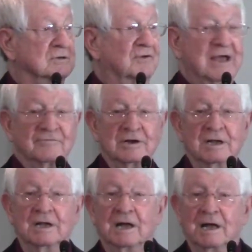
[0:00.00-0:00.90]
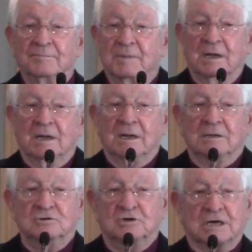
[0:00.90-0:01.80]
of heaven
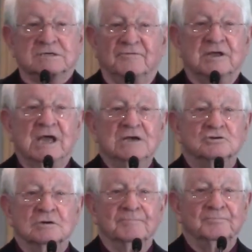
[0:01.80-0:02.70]
justification